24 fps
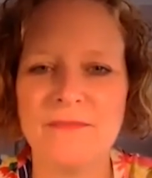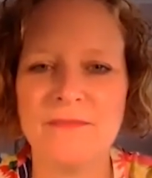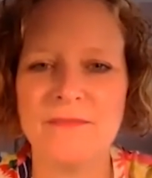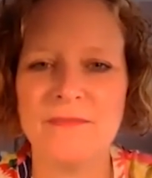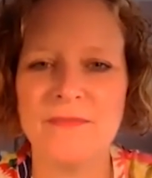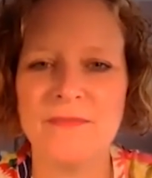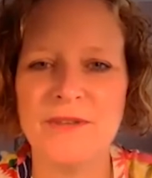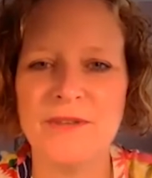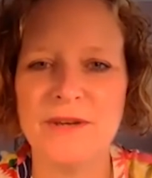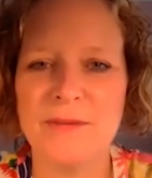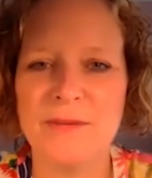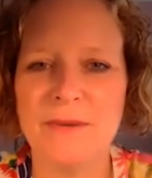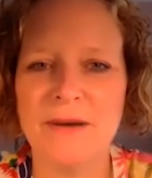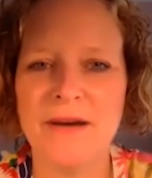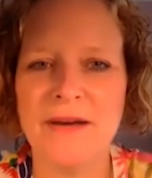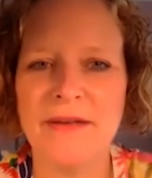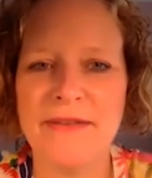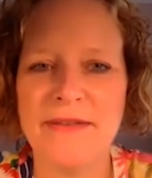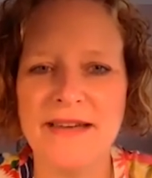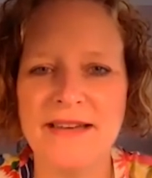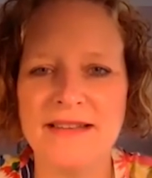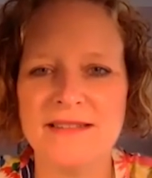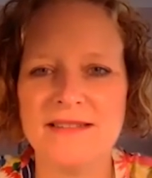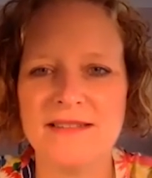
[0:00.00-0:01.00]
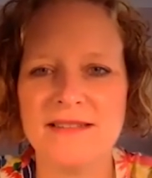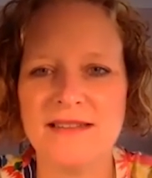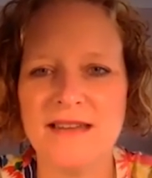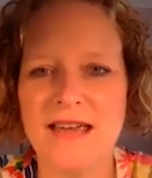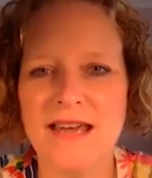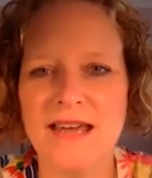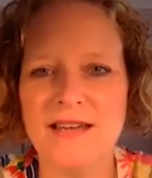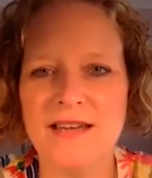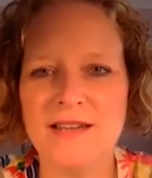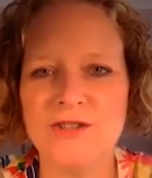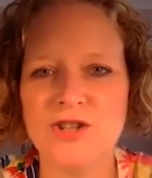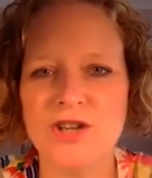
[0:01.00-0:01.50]
that by that
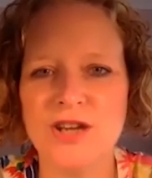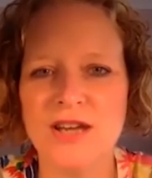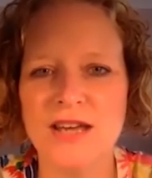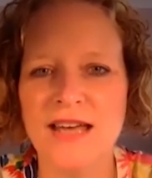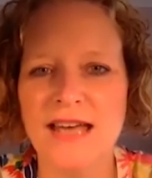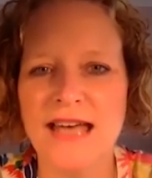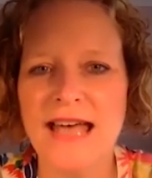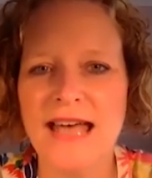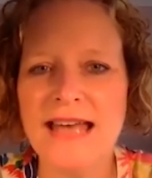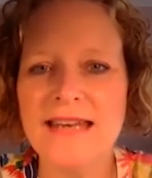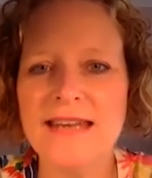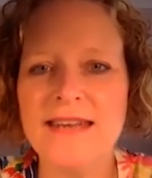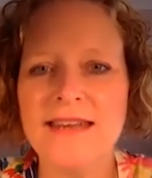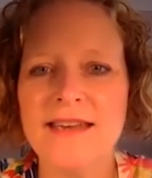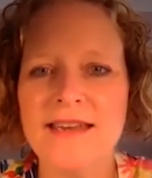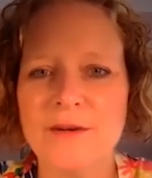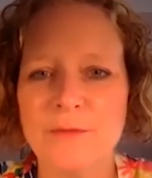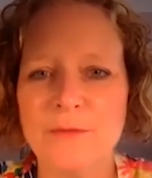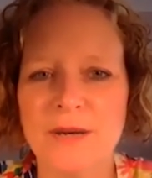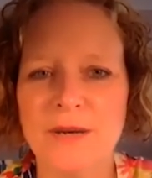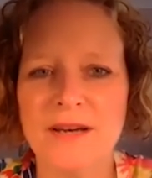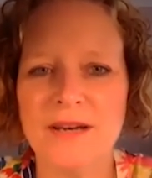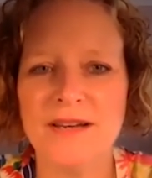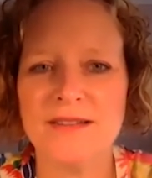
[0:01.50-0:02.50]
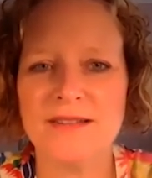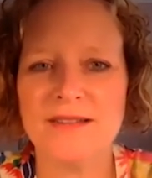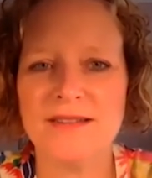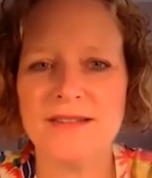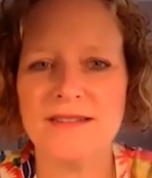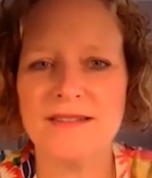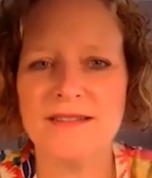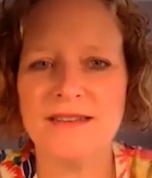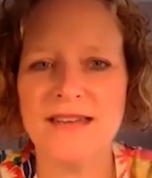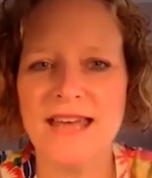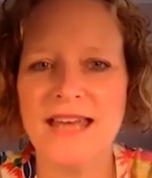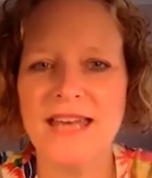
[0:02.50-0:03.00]
stage, any young
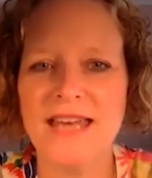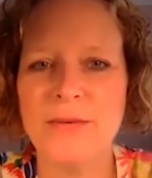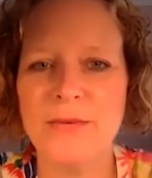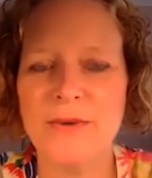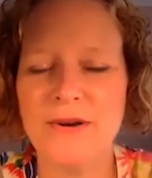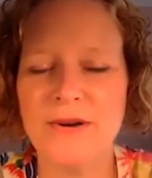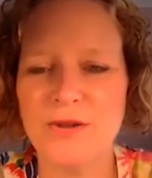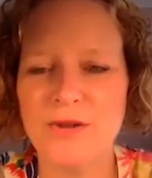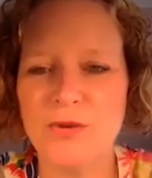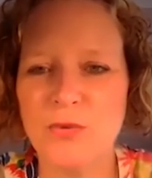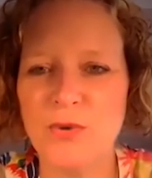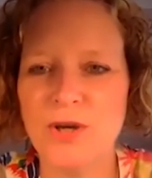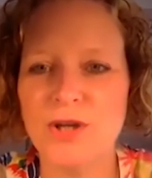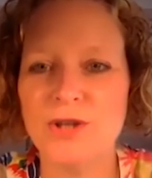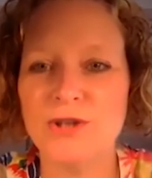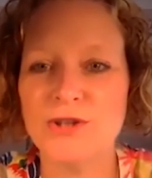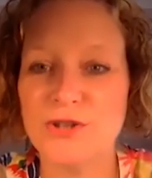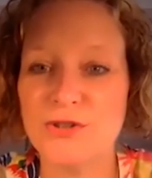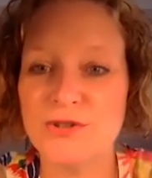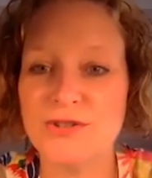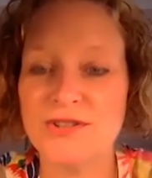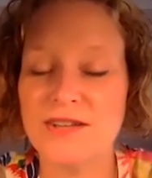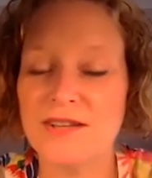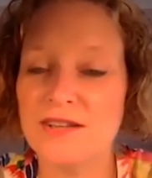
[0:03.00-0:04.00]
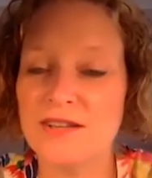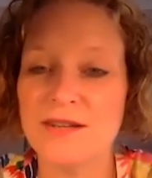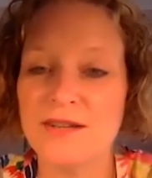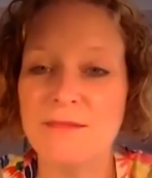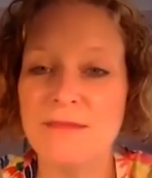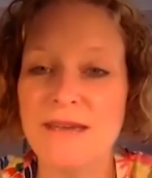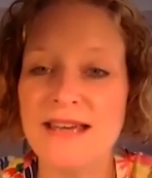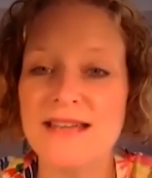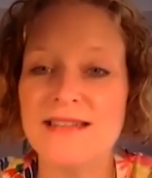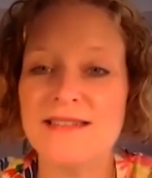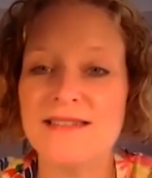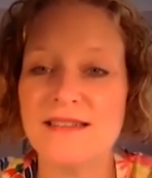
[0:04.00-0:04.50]
person anywhere in the world who's done an
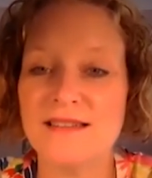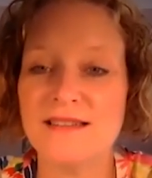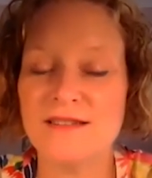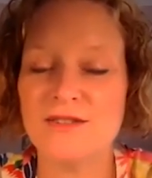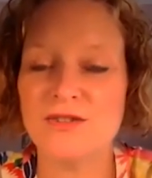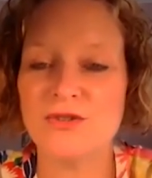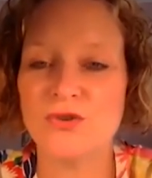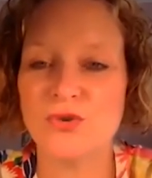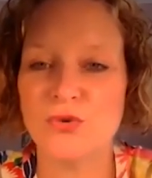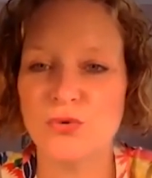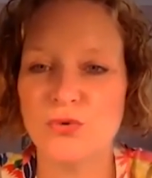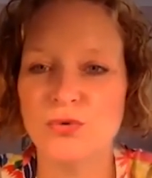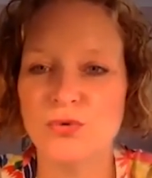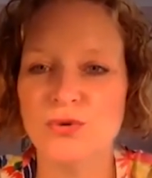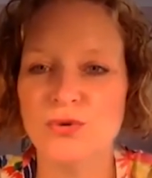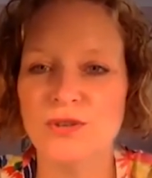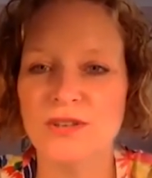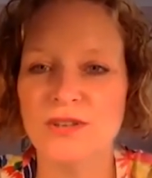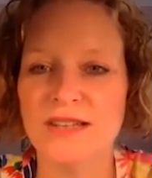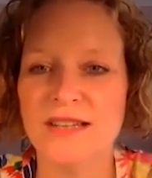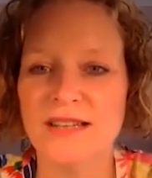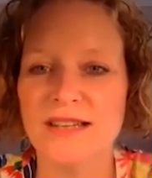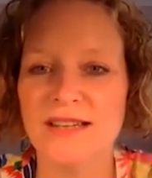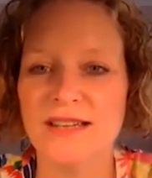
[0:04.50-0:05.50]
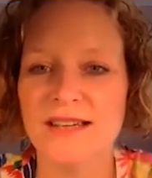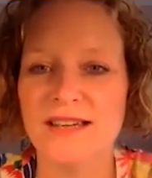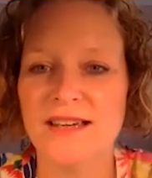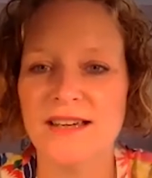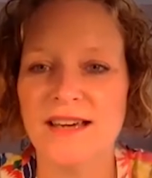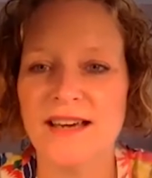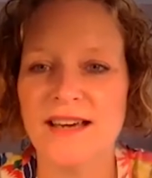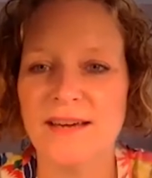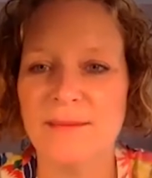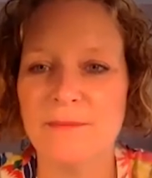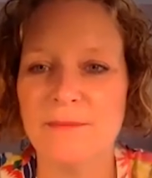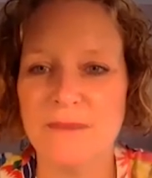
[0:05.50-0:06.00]
amazing school
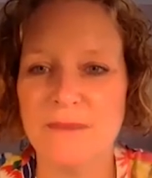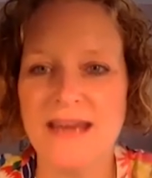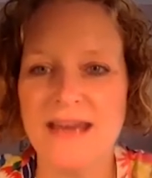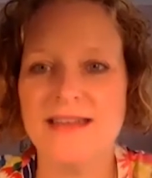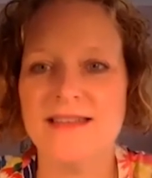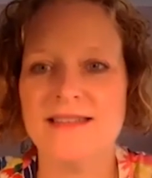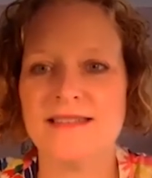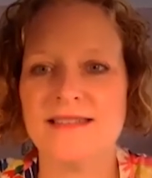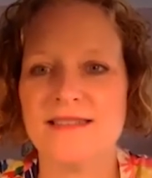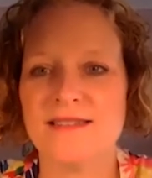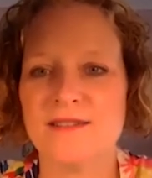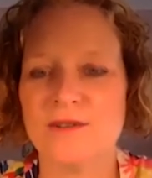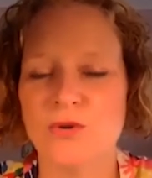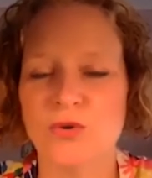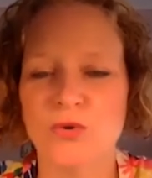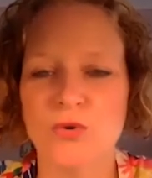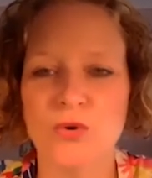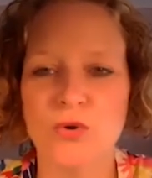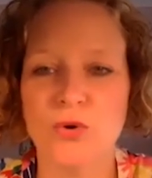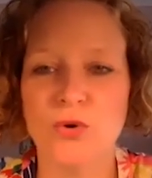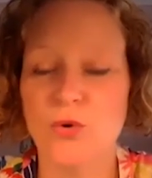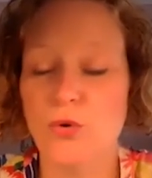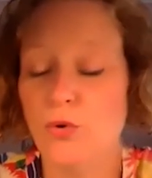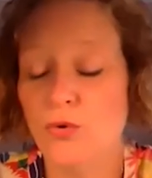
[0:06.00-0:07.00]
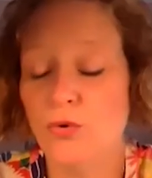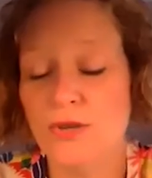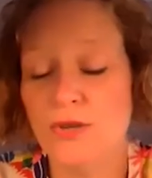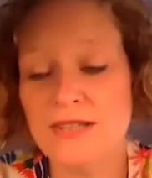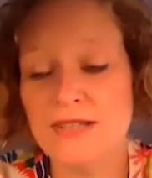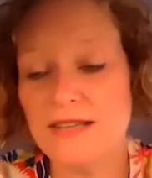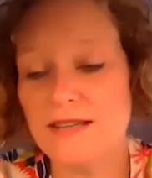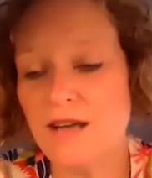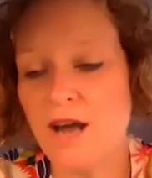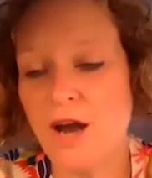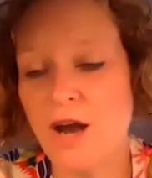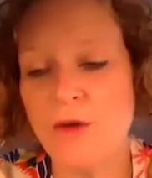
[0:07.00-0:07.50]
based or, or, or
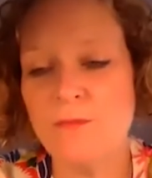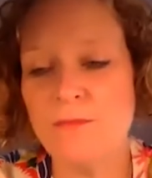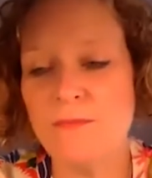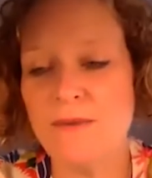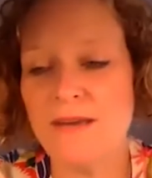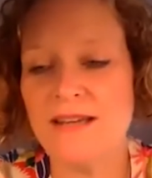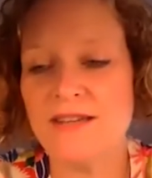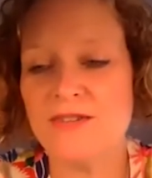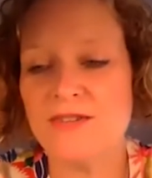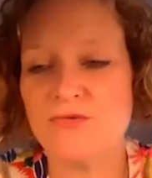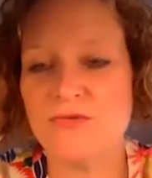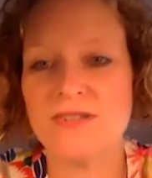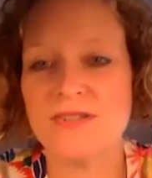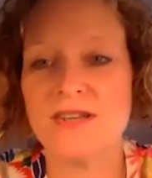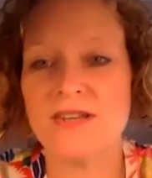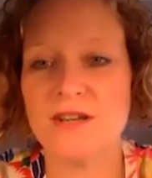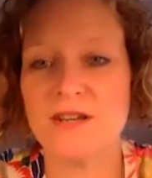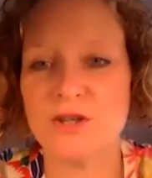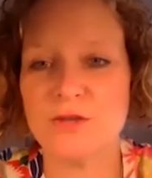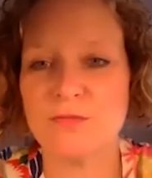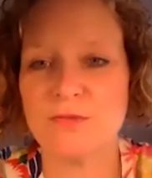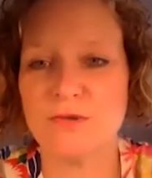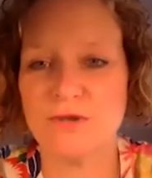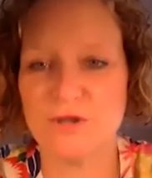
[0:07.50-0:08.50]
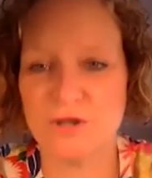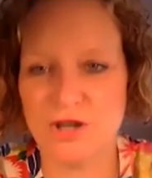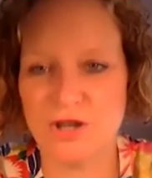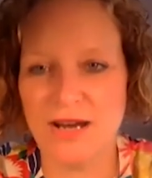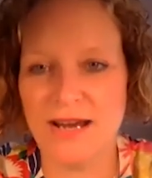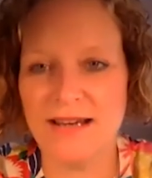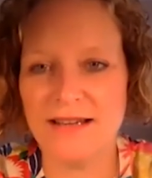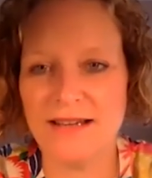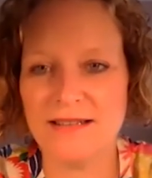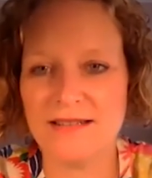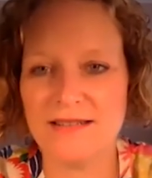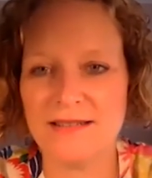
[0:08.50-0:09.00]
indeed home based research
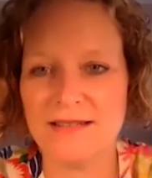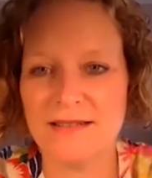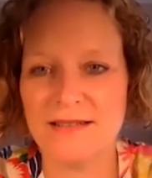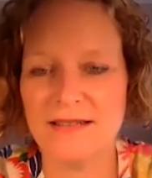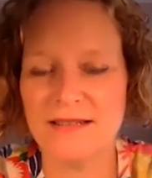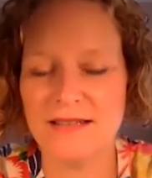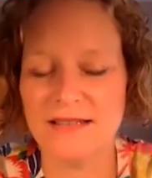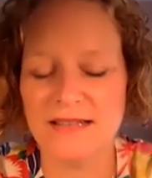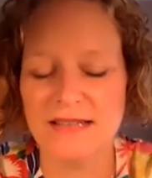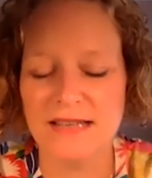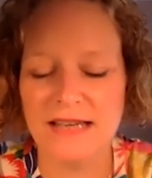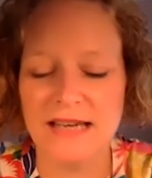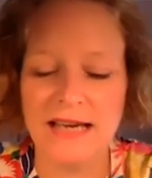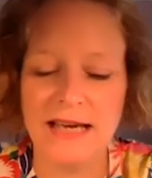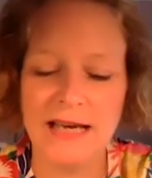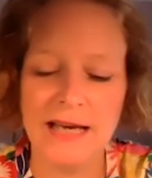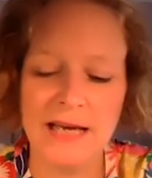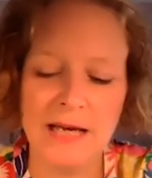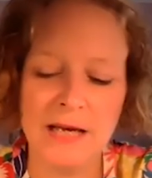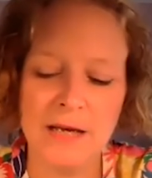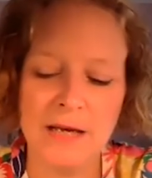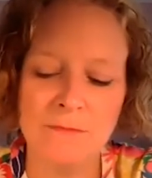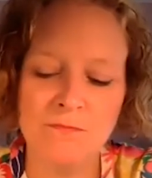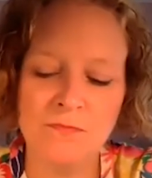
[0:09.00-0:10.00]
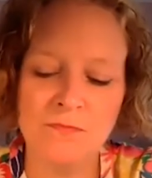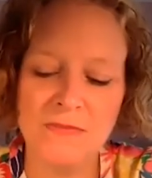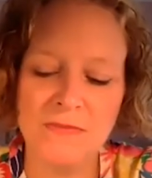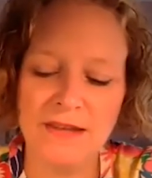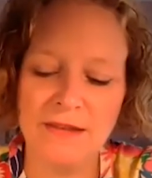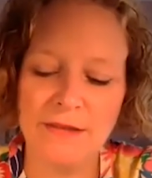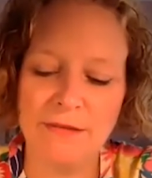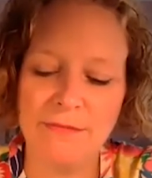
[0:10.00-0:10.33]
project um,